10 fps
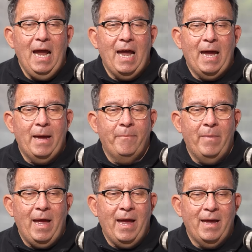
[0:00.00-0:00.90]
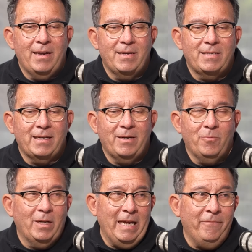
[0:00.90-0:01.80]

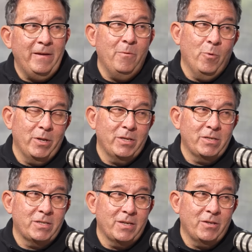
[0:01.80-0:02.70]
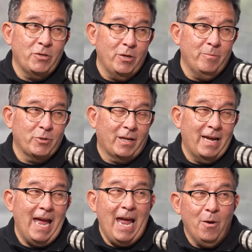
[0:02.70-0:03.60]
Well, if he wins the Durban July
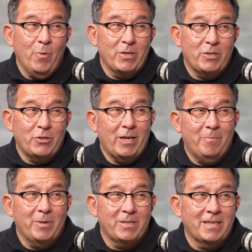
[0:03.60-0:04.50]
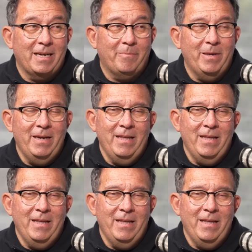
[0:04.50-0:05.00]
and wins the Champions Cup,